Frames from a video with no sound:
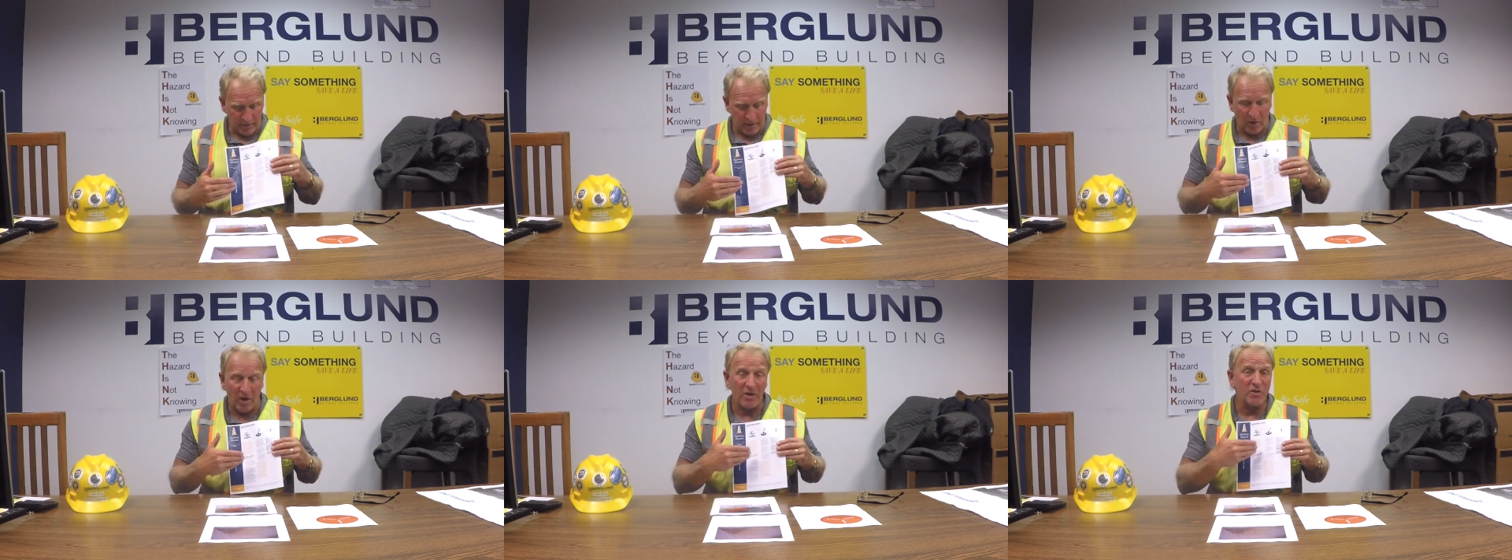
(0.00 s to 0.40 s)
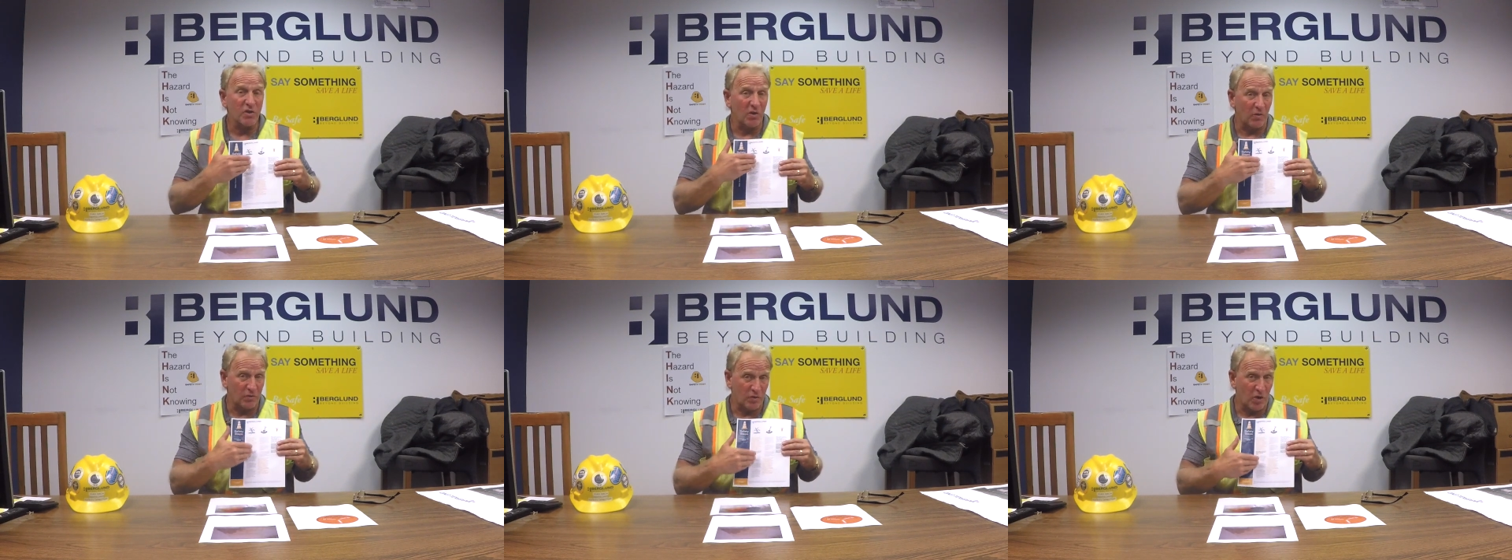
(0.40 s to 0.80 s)
It
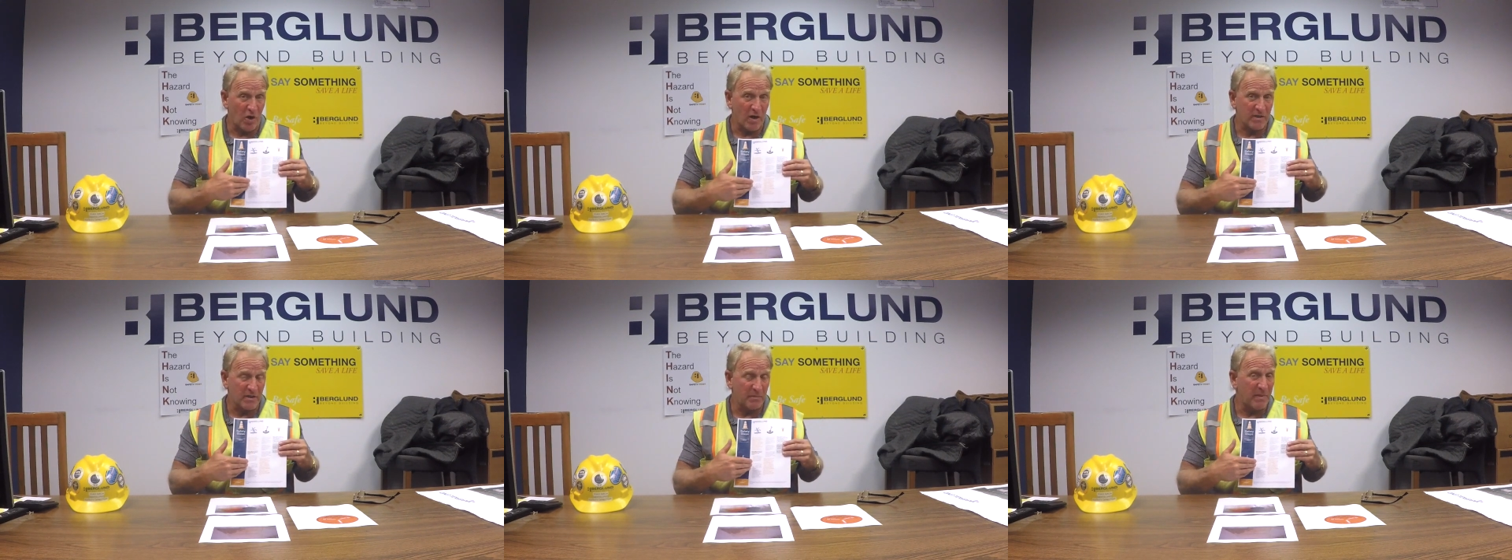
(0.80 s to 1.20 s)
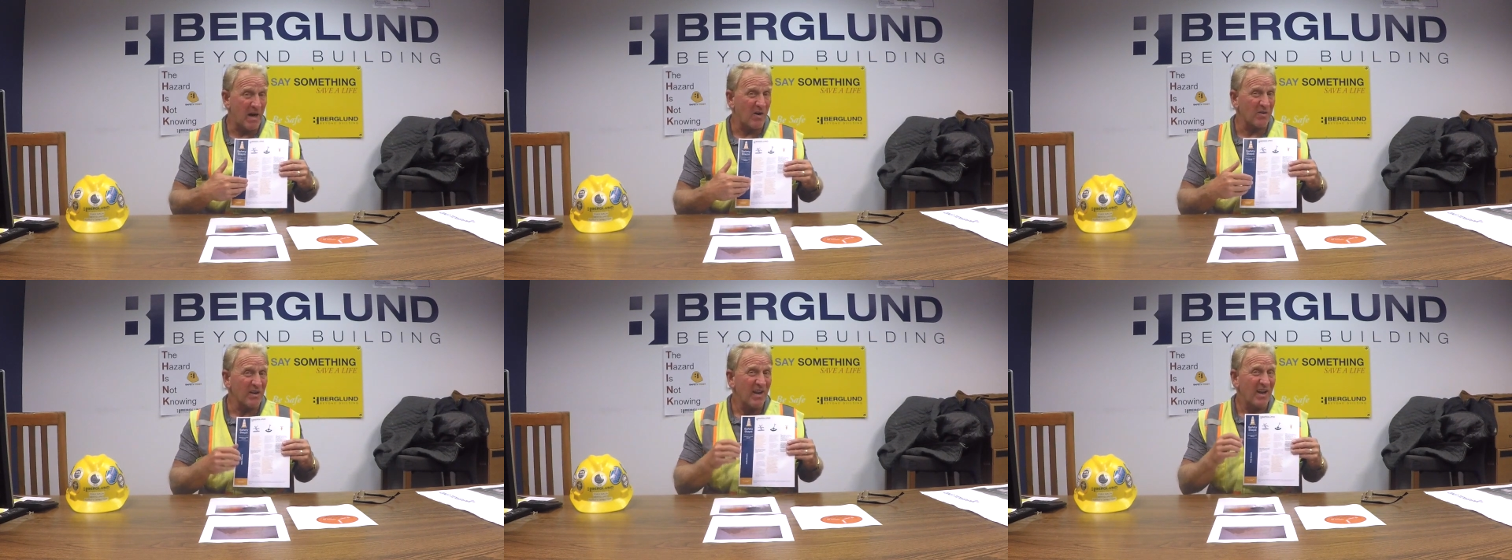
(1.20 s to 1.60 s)
also talks
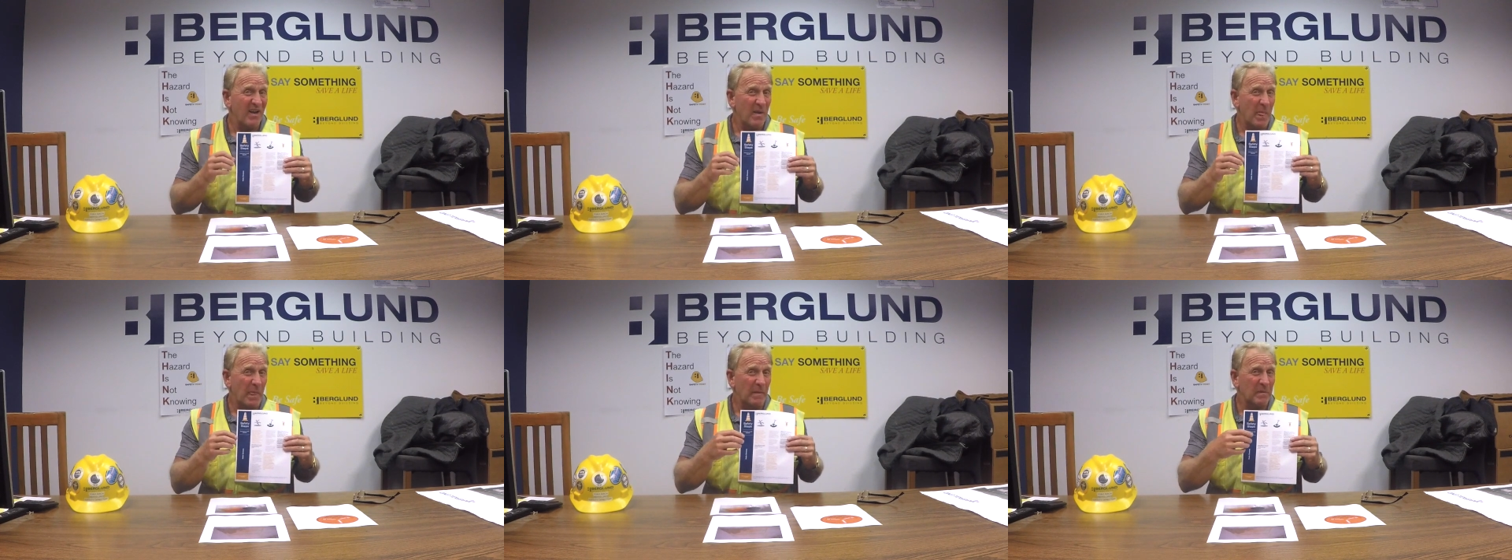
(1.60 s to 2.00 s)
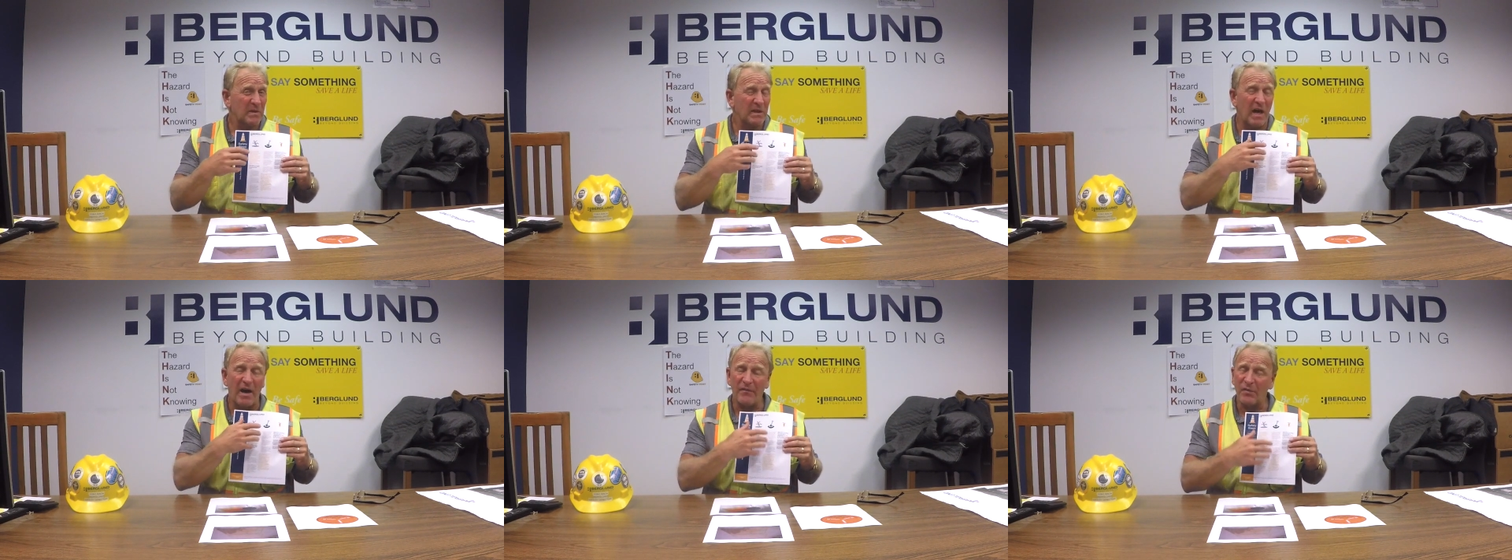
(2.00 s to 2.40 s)
about
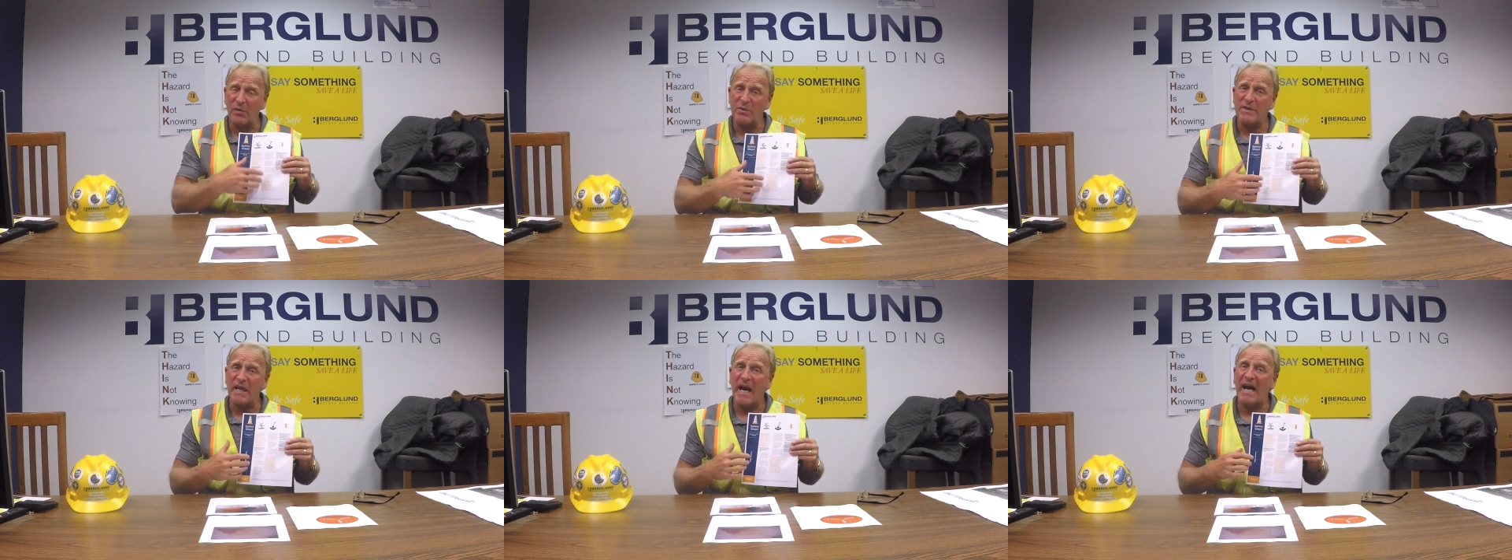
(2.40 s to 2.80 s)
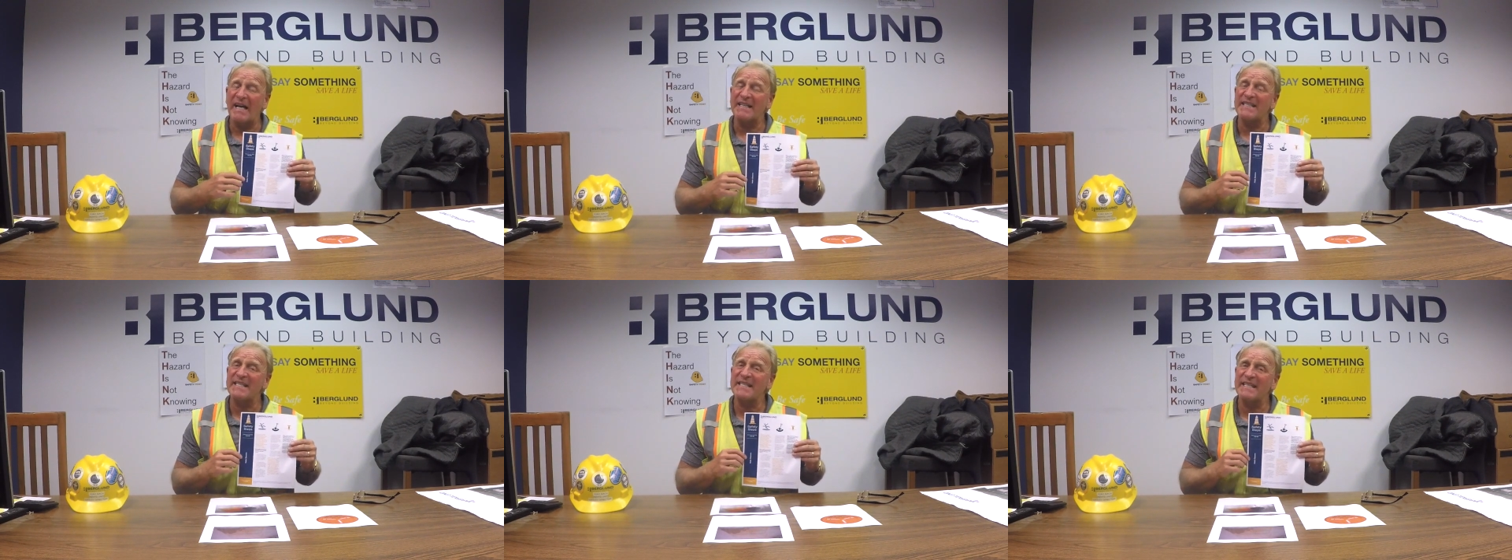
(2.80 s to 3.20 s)
covers
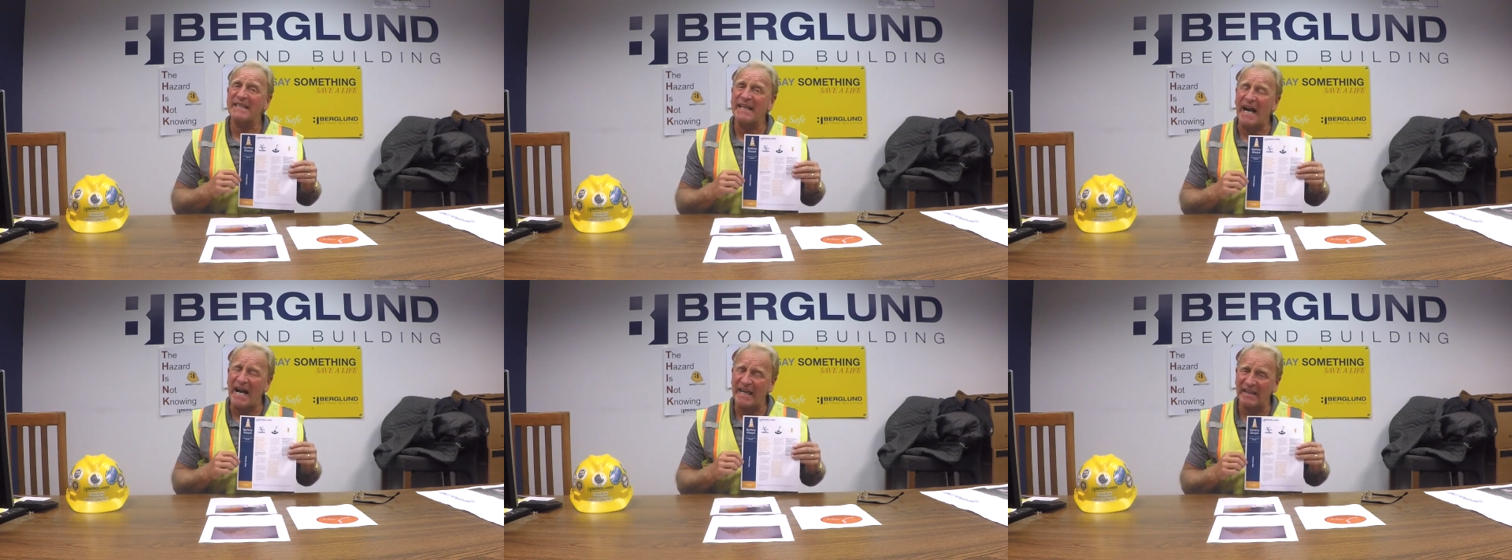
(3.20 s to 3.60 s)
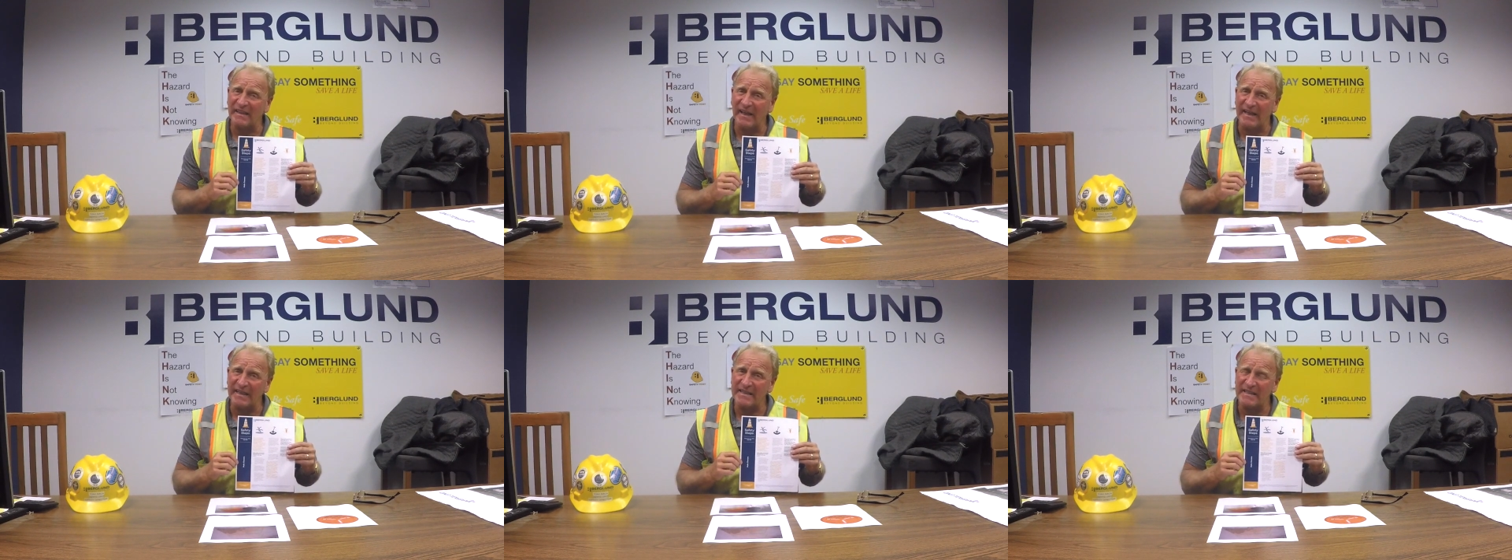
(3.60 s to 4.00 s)
on
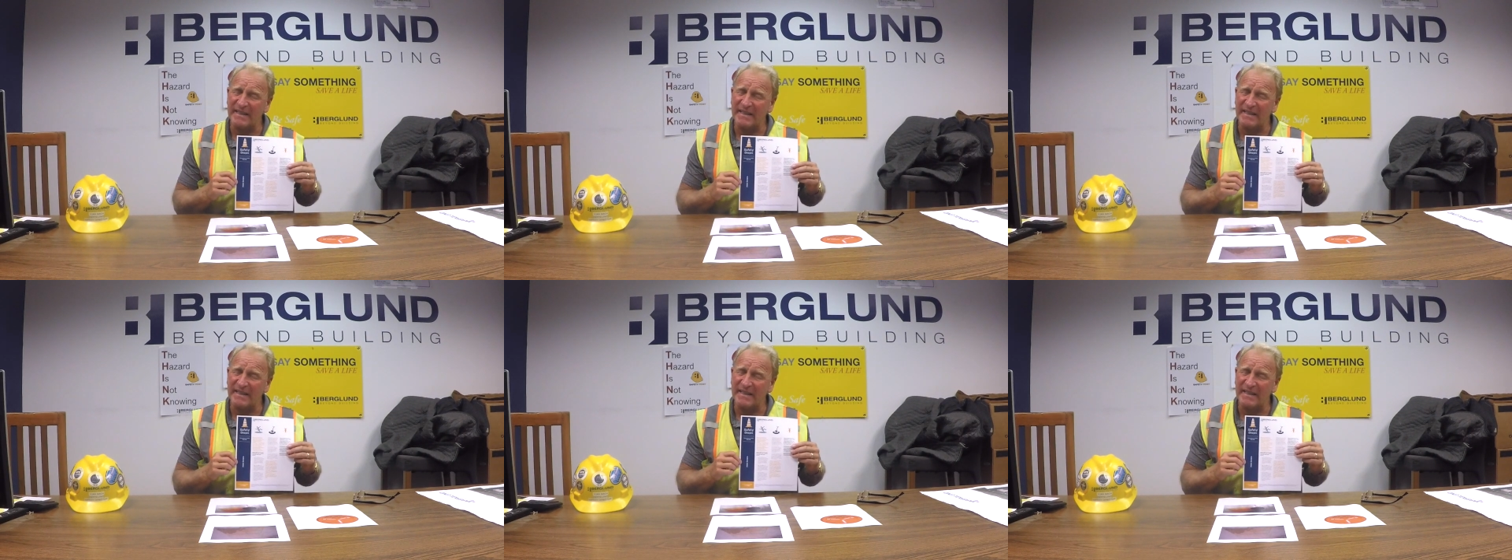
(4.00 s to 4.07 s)
skylights